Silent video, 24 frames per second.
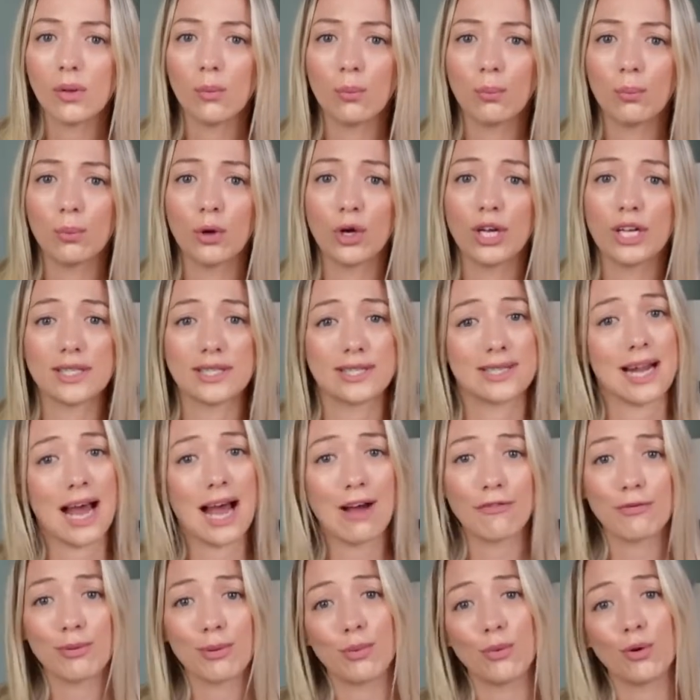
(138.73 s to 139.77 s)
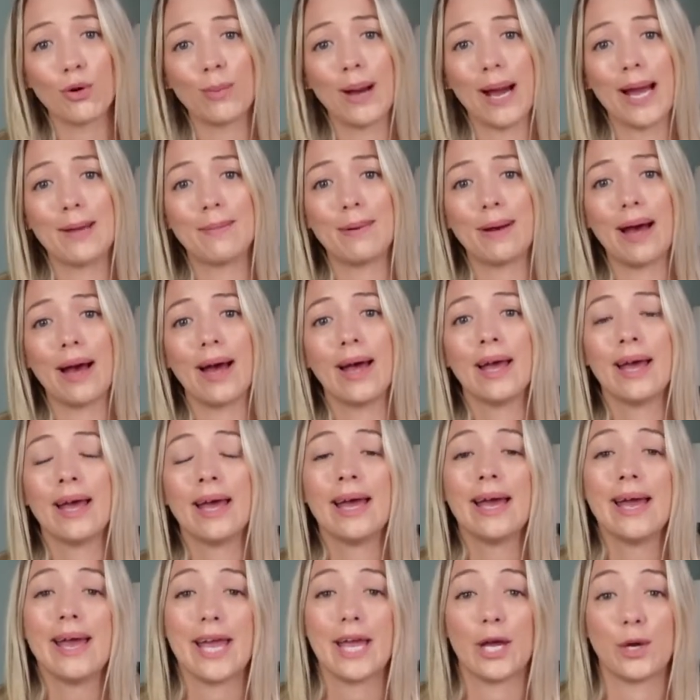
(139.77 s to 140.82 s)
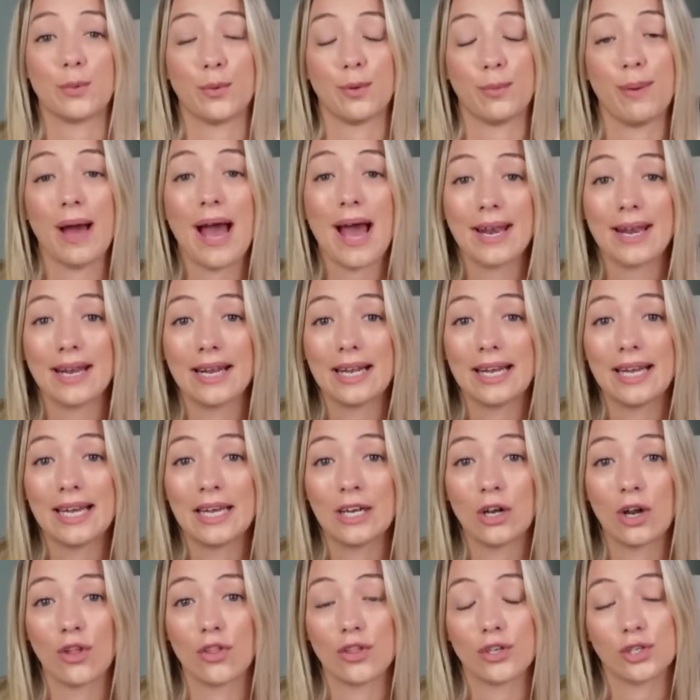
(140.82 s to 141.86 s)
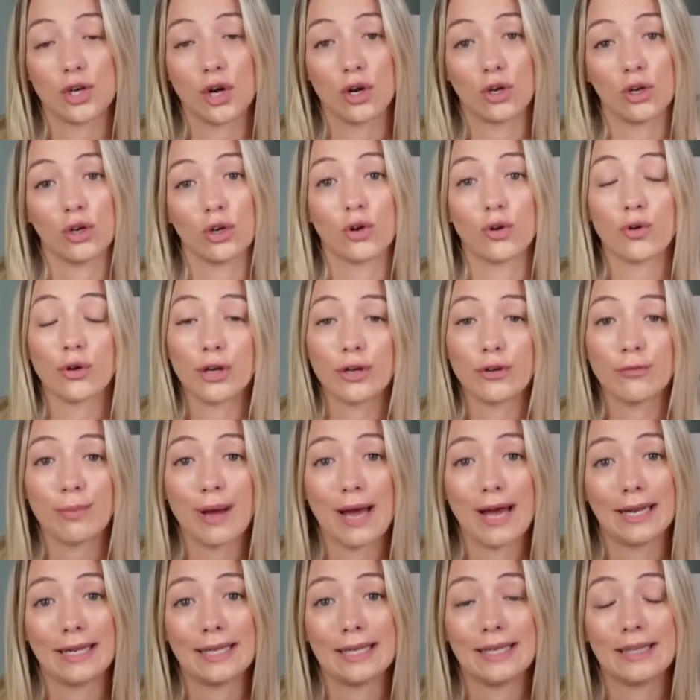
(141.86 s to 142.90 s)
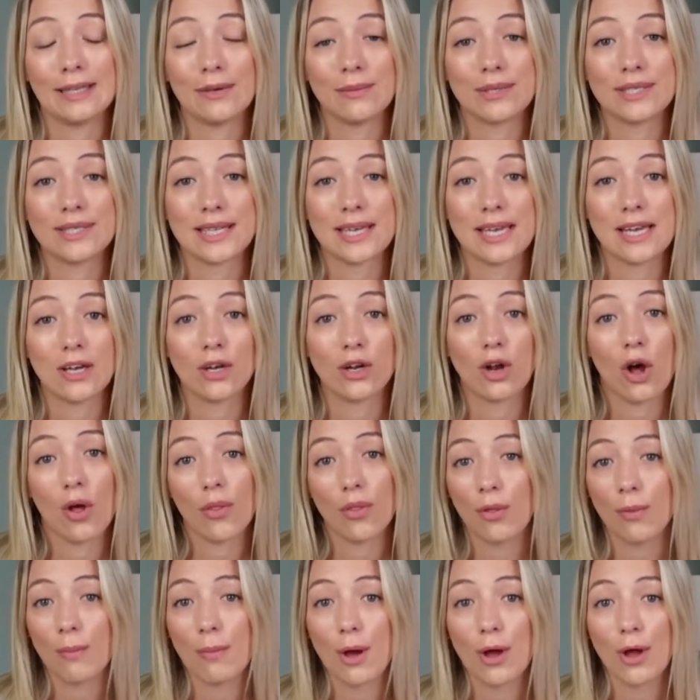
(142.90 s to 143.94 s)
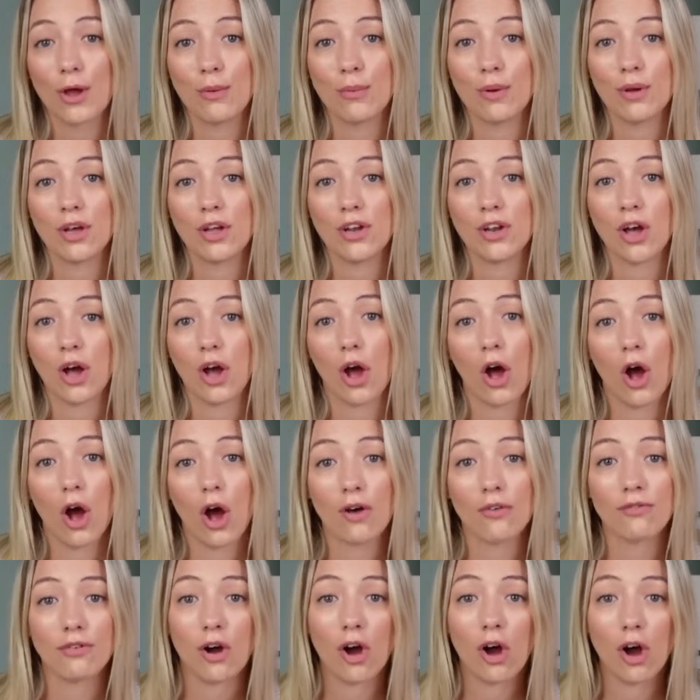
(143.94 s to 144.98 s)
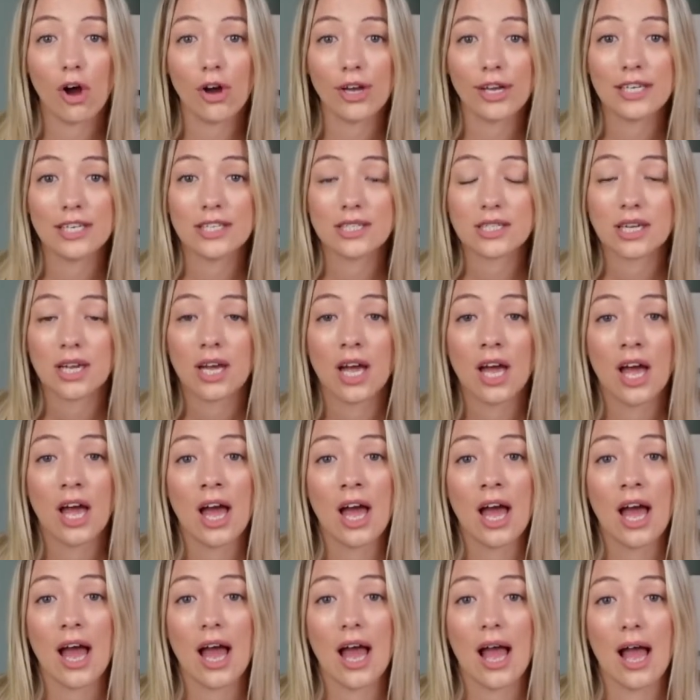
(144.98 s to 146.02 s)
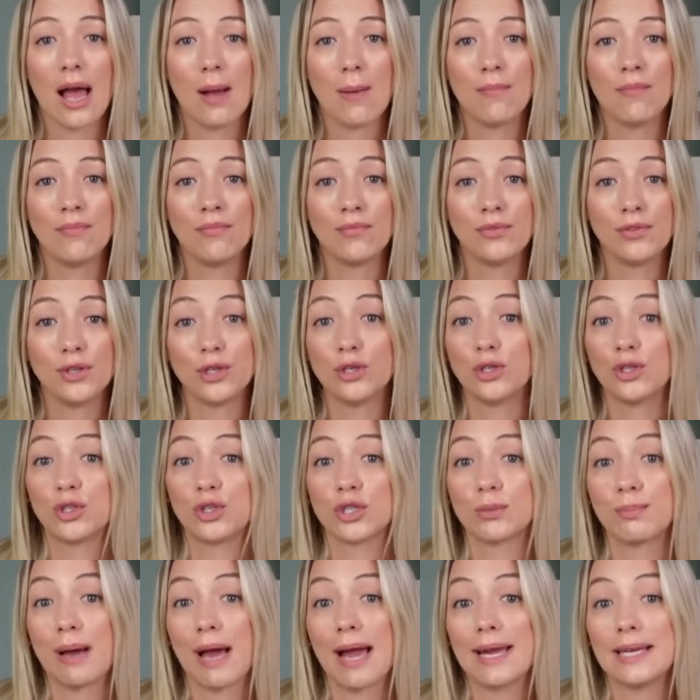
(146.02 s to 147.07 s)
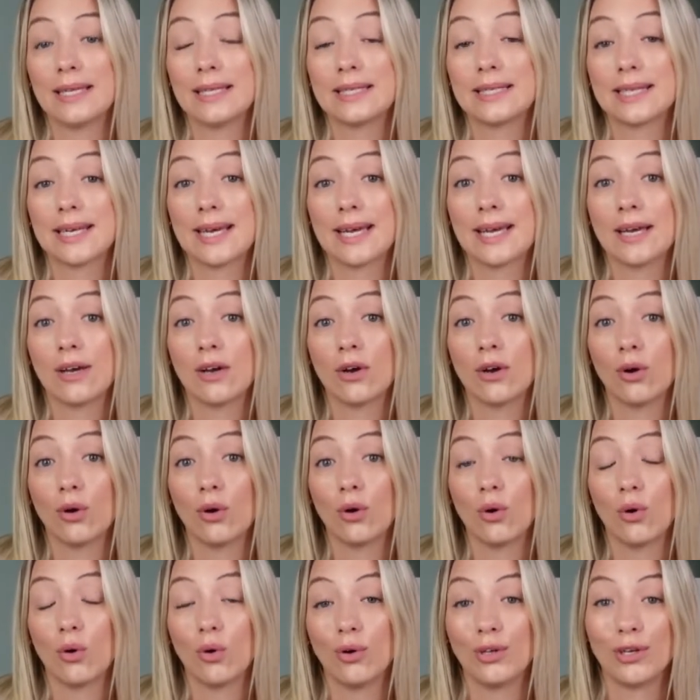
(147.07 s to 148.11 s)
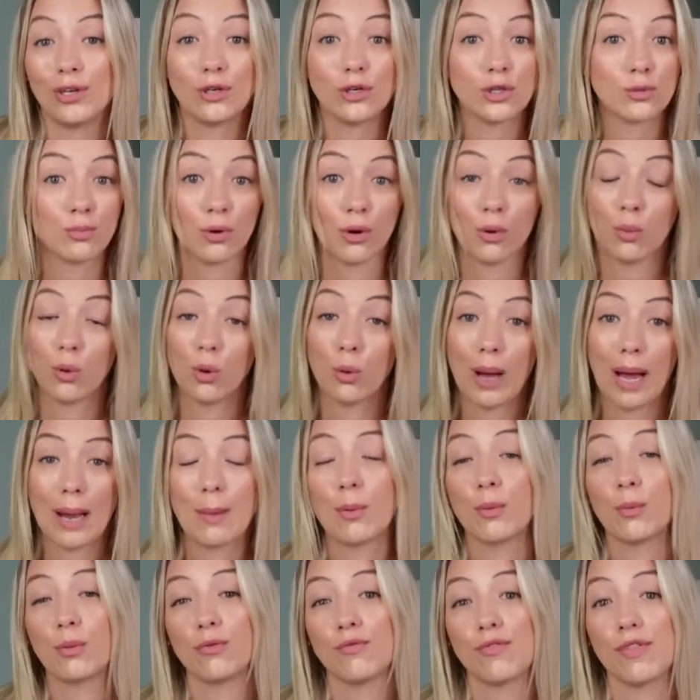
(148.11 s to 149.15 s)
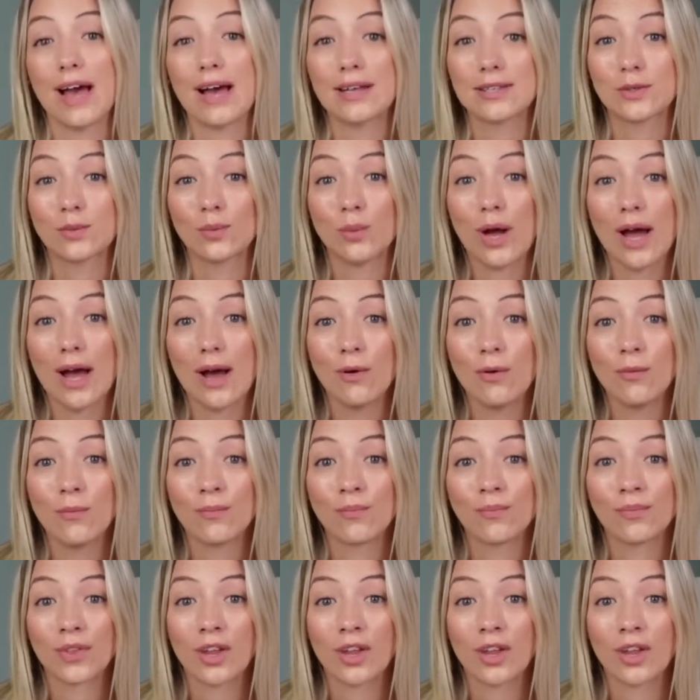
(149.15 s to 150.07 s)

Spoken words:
But it doesn't have to be wallpaper. It could be panelling, like the tongue and groove panelling that we're seeing a lot at the moment at half height. You could just paint it, or you could put a wallpaper above that as well.